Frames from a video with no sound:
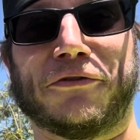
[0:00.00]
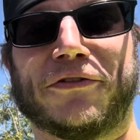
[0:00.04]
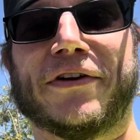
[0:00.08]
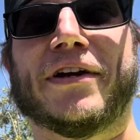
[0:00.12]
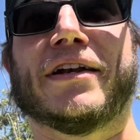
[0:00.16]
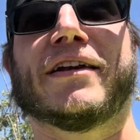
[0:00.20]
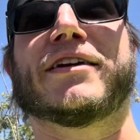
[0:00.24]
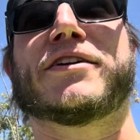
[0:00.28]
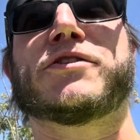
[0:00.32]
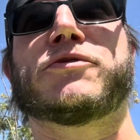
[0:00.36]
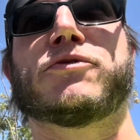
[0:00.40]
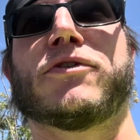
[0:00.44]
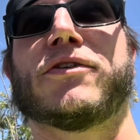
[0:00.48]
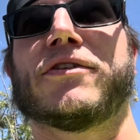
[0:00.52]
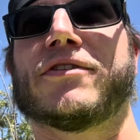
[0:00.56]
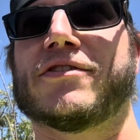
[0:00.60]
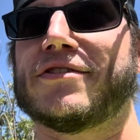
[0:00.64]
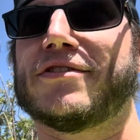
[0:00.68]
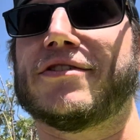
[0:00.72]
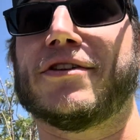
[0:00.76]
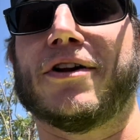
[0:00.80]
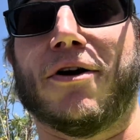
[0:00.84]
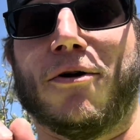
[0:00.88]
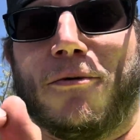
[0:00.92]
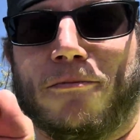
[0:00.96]
Phoenix, where it's,
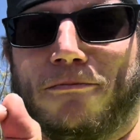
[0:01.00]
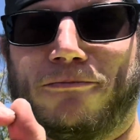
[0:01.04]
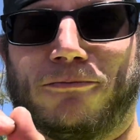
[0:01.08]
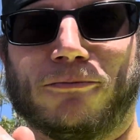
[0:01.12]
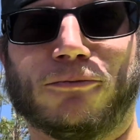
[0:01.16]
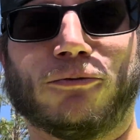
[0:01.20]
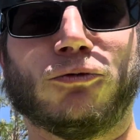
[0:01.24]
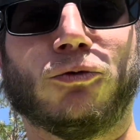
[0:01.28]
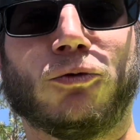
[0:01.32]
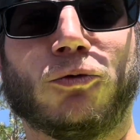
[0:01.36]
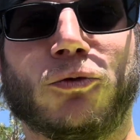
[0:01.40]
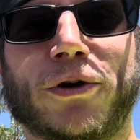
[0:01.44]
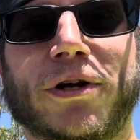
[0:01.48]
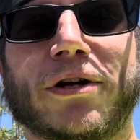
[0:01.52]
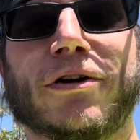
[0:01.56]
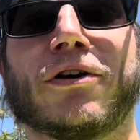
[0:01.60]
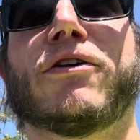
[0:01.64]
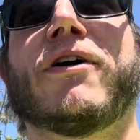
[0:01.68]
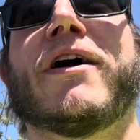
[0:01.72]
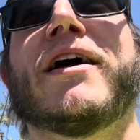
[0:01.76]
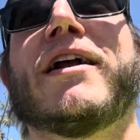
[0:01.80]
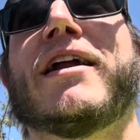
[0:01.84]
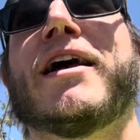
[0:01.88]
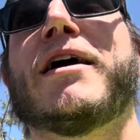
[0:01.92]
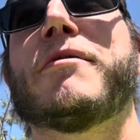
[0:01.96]
you know, real
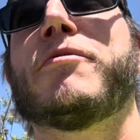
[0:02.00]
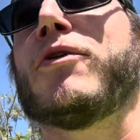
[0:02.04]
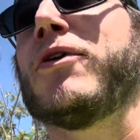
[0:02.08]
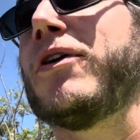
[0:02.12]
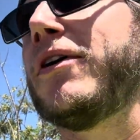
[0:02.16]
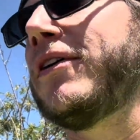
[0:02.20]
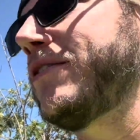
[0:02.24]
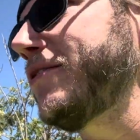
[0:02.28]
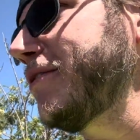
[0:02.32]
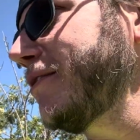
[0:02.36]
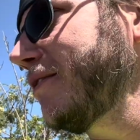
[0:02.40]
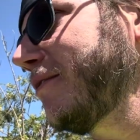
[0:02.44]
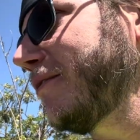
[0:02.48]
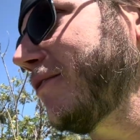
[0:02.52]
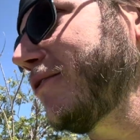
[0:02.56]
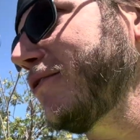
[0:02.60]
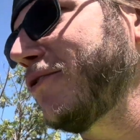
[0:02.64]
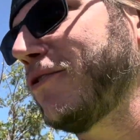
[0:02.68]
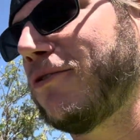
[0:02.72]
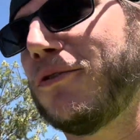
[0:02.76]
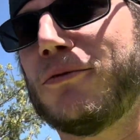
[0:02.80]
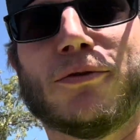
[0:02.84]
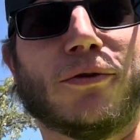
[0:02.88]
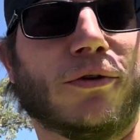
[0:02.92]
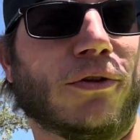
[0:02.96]
great neighborhood,
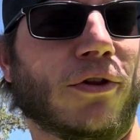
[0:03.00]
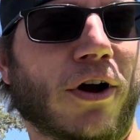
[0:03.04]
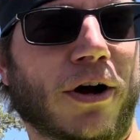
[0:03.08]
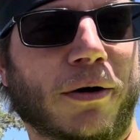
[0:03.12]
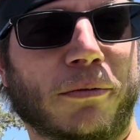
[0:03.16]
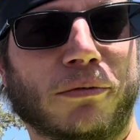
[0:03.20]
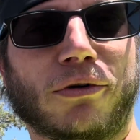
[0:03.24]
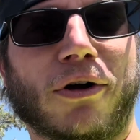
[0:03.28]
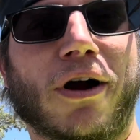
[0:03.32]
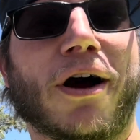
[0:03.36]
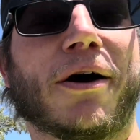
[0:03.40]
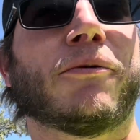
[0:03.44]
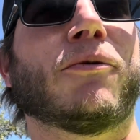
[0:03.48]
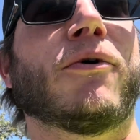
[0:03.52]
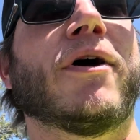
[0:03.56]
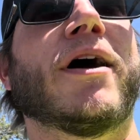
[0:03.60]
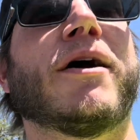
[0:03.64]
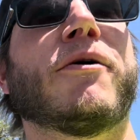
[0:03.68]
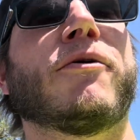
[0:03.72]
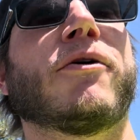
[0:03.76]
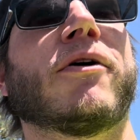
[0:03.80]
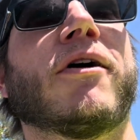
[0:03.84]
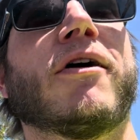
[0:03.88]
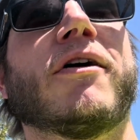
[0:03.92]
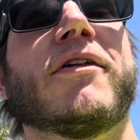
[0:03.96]
along Broadway
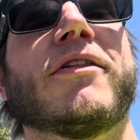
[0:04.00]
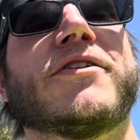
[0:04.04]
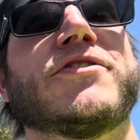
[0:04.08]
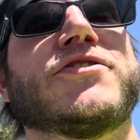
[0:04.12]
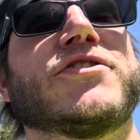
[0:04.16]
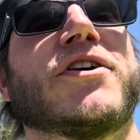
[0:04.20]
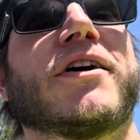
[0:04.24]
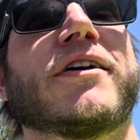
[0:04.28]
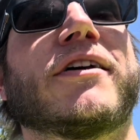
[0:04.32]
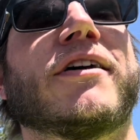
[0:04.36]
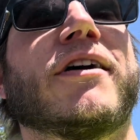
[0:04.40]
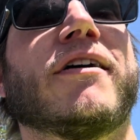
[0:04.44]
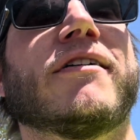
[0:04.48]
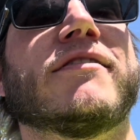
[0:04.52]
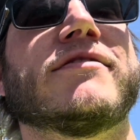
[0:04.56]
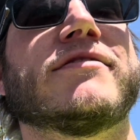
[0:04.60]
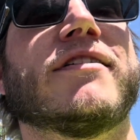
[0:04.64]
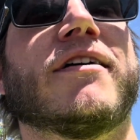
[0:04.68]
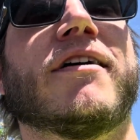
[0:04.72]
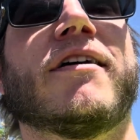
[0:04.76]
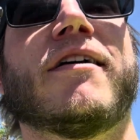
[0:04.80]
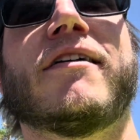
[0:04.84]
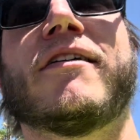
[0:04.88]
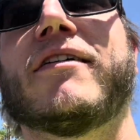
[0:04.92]
where all the junkyards are